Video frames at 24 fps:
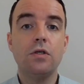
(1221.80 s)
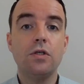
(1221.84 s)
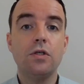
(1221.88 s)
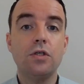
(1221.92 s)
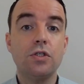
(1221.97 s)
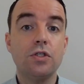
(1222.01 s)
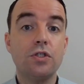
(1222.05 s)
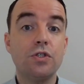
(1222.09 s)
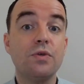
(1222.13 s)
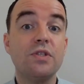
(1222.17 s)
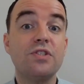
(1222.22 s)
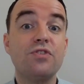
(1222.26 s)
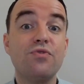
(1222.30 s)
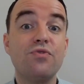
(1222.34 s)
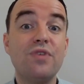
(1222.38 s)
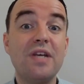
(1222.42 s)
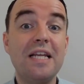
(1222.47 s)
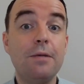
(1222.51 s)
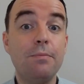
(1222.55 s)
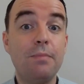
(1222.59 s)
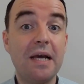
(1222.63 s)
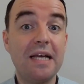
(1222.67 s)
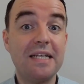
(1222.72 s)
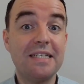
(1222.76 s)
so it's really
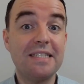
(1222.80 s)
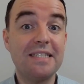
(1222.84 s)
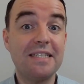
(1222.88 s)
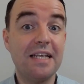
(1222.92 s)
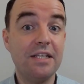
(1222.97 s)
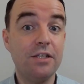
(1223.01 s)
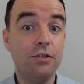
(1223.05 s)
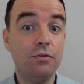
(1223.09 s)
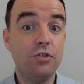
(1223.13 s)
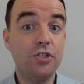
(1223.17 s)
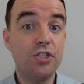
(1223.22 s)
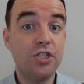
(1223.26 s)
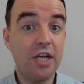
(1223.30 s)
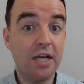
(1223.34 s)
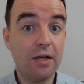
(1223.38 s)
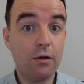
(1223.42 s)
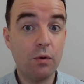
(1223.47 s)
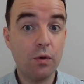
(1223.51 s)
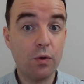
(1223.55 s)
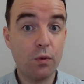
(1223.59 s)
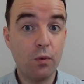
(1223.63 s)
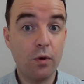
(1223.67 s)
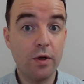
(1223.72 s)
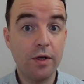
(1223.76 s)
best that you check
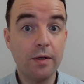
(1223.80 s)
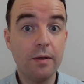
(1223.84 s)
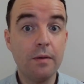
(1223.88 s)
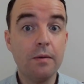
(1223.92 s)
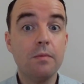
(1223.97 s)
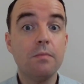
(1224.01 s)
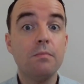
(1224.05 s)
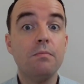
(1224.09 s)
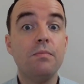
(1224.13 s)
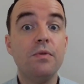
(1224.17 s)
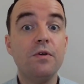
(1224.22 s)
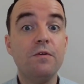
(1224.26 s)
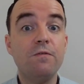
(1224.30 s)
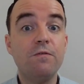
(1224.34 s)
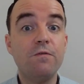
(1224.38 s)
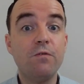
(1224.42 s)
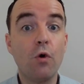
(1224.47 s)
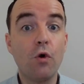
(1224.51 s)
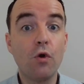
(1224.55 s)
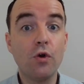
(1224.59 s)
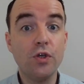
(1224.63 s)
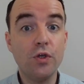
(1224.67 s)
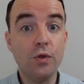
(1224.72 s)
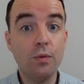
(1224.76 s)
with one
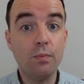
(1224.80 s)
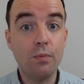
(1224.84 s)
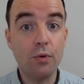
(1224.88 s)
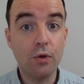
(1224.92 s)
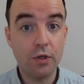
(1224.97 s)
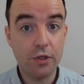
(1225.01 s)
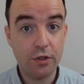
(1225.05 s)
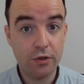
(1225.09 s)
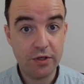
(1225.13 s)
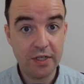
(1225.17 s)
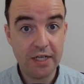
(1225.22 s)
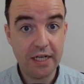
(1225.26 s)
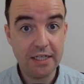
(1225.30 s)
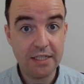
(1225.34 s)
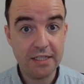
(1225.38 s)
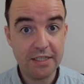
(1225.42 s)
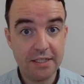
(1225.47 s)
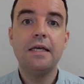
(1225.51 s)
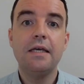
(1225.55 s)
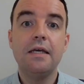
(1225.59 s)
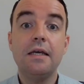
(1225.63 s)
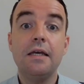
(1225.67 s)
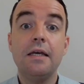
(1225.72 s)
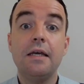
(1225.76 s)
before you book your
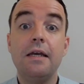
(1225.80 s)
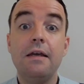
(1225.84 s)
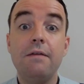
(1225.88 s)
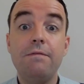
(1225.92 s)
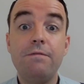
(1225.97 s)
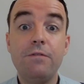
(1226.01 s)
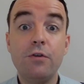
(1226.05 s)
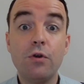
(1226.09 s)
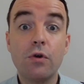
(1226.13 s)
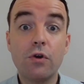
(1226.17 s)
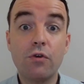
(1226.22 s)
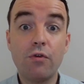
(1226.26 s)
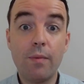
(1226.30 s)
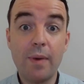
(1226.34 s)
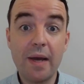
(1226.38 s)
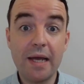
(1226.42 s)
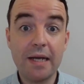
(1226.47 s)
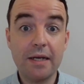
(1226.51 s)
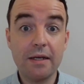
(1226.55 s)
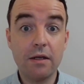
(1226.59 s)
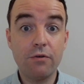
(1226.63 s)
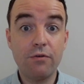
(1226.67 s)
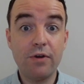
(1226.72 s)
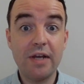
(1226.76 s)
test. If your
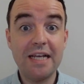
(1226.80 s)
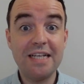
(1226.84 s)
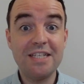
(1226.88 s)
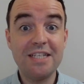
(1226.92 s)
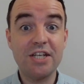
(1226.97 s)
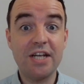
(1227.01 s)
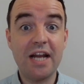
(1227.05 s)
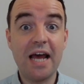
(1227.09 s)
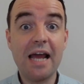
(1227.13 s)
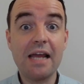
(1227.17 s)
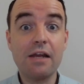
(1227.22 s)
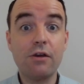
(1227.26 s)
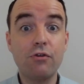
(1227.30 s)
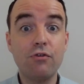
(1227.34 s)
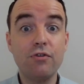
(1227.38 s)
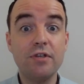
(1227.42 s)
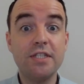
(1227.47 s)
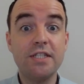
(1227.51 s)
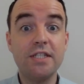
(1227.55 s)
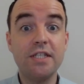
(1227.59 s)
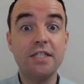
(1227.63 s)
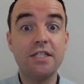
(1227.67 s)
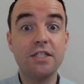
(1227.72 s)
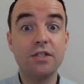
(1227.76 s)
grammatical range and
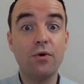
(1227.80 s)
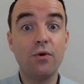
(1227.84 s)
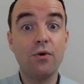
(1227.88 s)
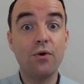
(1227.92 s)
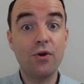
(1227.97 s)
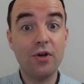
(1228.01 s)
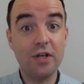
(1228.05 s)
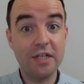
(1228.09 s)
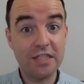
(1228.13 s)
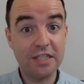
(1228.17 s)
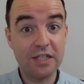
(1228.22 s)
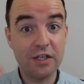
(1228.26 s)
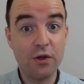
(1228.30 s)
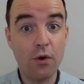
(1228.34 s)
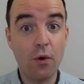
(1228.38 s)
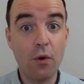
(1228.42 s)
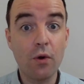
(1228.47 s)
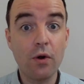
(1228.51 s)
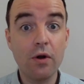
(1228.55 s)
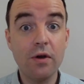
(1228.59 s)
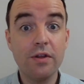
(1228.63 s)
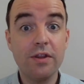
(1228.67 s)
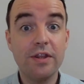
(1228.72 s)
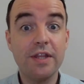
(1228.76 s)
accuracy score is
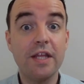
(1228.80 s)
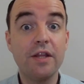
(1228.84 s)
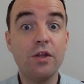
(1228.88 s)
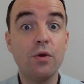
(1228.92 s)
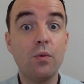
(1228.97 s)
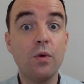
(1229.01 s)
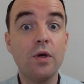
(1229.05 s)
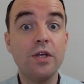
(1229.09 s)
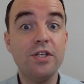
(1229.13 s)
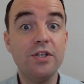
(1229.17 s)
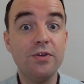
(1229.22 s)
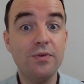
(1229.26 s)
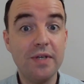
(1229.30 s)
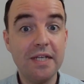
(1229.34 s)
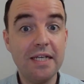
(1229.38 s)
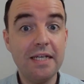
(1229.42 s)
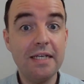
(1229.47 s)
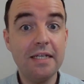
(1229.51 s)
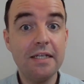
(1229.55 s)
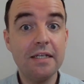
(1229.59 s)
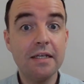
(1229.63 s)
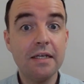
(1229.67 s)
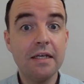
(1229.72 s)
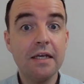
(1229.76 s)
lower than the one you
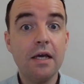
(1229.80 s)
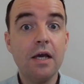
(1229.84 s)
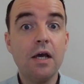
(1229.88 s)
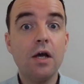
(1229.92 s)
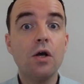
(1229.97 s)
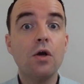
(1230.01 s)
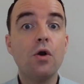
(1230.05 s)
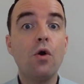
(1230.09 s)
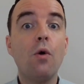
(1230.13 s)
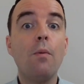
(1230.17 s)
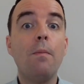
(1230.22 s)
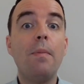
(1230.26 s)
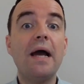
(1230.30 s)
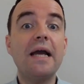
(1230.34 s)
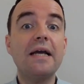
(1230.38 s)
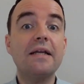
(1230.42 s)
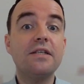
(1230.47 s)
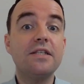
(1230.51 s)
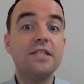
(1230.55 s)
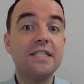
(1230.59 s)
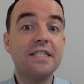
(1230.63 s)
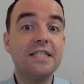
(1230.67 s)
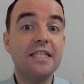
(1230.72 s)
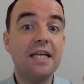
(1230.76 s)
need, go back
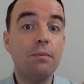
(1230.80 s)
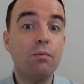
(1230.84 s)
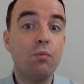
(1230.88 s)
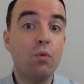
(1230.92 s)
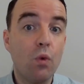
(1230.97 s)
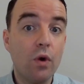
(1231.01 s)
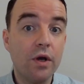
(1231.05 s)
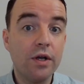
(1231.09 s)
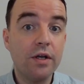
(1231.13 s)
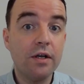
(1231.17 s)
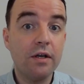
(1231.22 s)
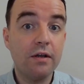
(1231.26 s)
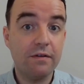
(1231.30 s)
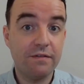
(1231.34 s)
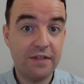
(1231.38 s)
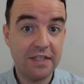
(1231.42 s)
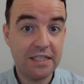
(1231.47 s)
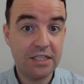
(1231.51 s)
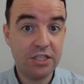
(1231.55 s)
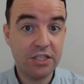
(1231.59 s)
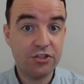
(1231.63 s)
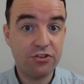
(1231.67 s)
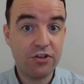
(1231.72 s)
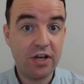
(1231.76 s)
to step 1 of
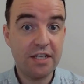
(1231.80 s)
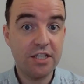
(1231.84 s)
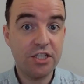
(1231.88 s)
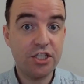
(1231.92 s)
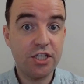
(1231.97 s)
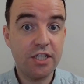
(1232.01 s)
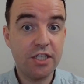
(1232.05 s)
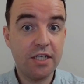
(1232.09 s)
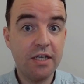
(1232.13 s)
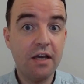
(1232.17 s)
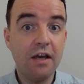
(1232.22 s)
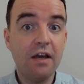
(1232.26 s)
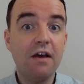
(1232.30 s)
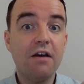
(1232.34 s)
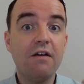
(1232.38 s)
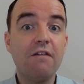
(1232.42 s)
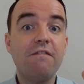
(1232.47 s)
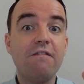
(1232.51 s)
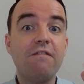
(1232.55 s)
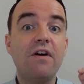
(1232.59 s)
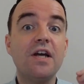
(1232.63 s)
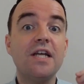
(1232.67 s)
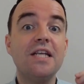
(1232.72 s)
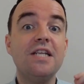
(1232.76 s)
this strategy,
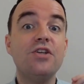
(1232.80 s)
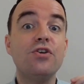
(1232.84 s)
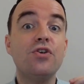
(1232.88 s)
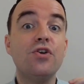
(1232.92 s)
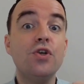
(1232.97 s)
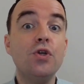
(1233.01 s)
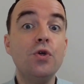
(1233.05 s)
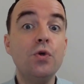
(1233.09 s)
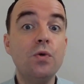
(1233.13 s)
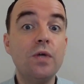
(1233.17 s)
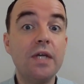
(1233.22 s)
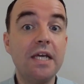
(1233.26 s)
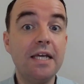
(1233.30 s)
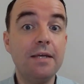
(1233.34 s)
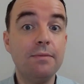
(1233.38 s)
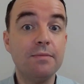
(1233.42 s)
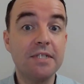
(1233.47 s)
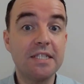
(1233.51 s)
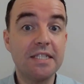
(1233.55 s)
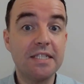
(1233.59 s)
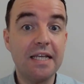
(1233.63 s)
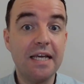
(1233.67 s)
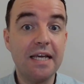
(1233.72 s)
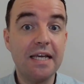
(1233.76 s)
find your new key
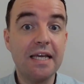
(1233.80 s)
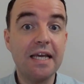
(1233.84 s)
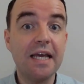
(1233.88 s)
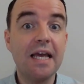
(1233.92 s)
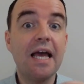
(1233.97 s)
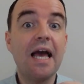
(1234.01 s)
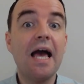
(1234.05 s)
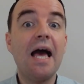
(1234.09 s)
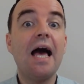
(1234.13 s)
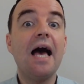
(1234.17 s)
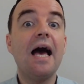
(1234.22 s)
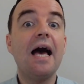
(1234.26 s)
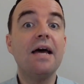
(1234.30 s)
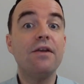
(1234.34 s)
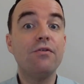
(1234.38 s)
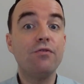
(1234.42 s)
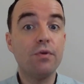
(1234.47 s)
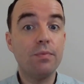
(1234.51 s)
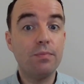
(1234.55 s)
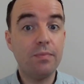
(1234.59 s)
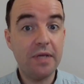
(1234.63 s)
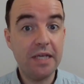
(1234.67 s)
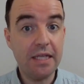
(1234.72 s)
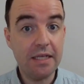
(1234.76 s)
mistake, and
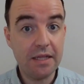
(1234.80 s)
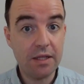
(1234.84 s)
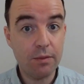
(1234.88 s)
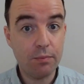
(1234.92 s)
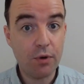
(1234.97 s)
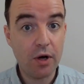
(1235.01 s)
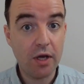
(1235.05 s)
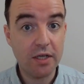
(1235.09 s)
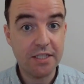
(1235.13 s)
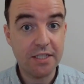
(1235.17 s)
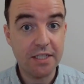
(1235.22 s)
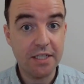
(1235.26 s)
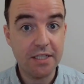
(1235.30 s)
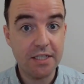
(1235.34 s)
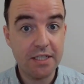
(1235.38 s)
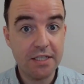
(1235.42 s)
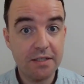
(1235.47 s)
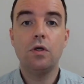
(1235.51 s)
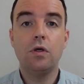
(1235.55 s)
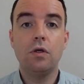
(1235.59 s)
repeat the process.